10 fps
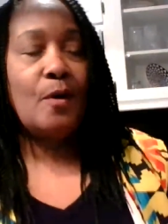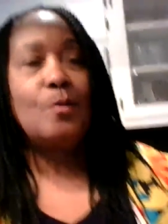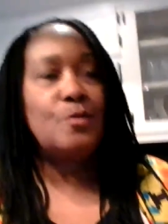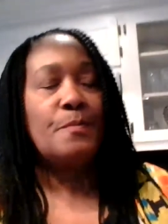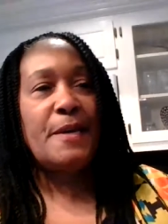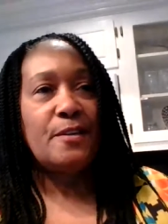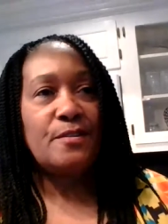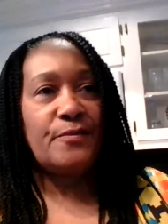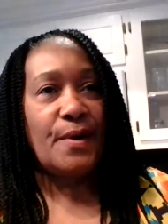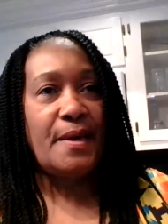those
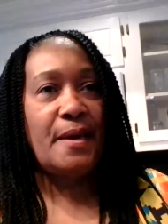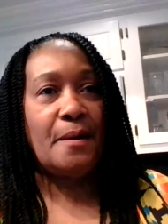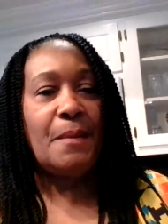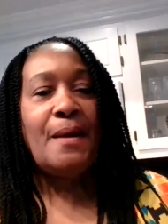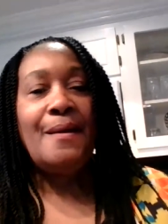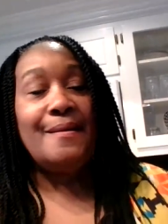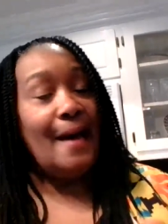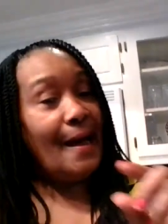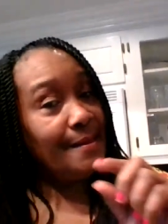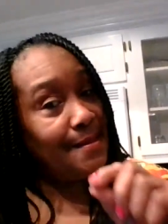meals for him.
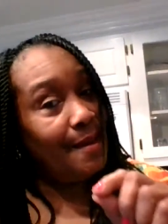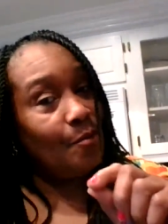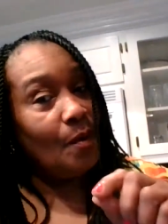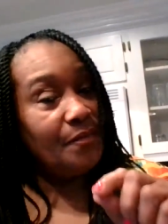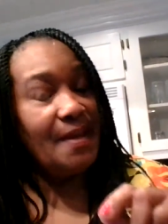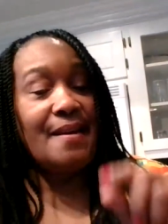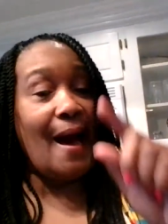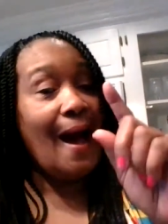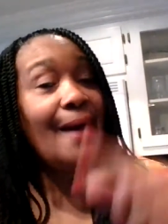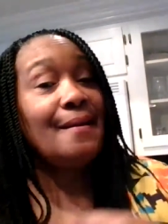Now, I tell you one thing
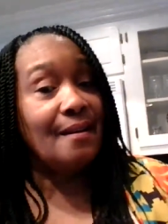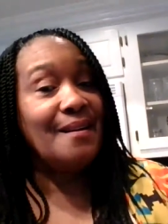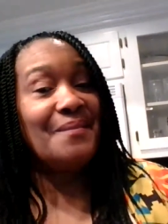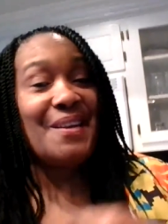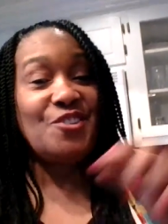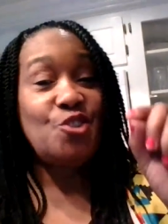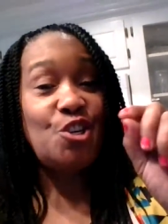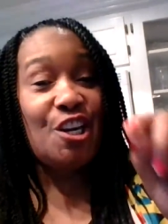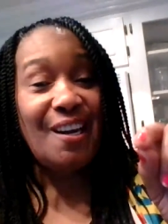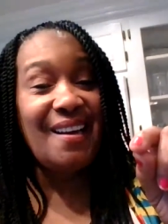I love is
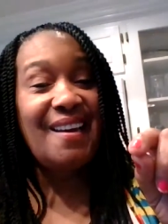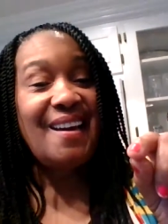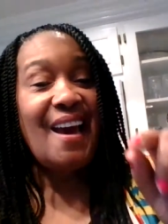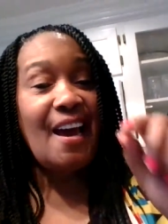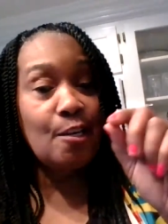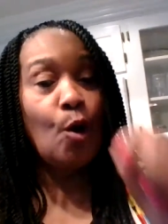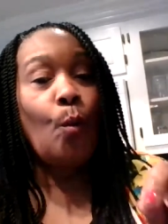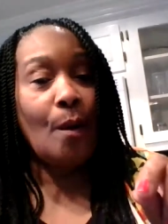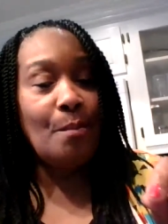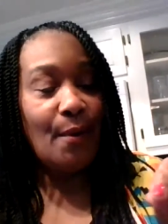chili and
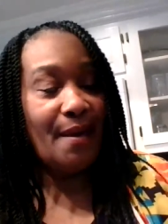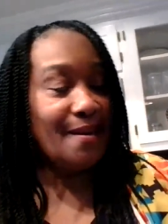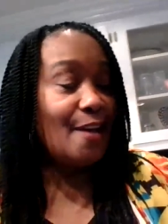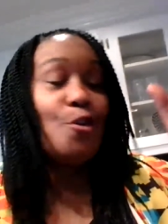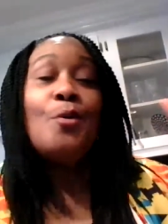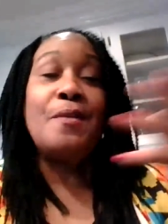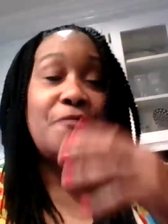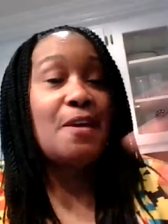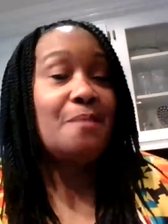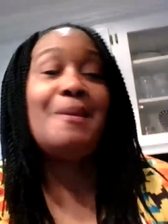cornbread. Now, you can
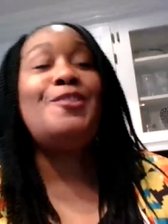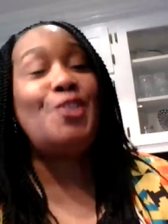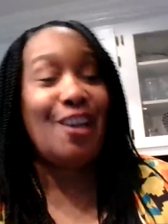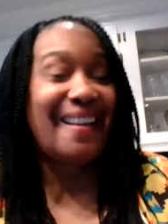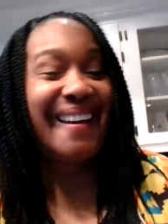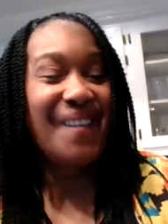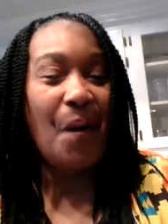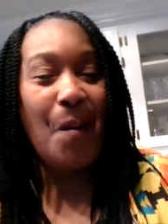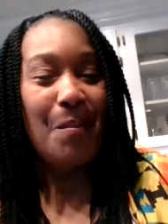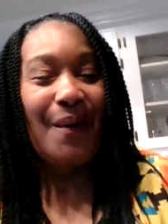feed me chili and
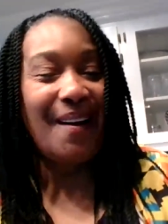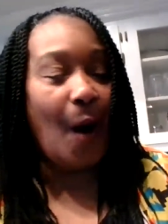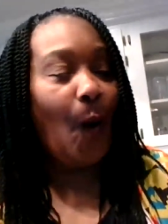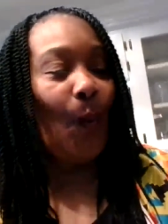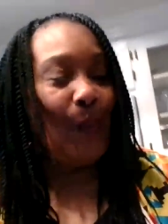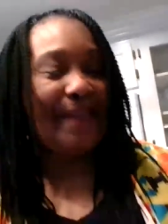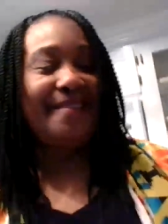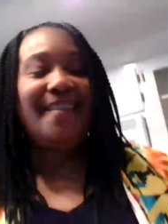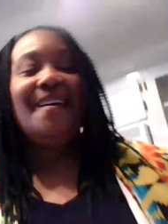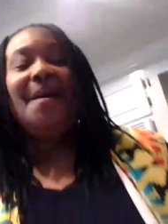cornbread all
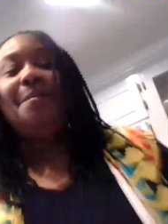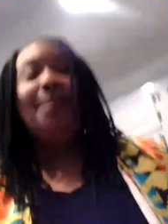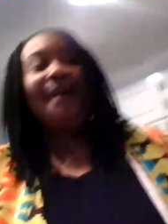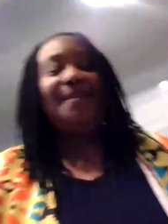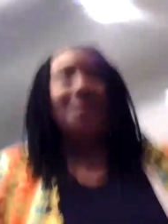week, but,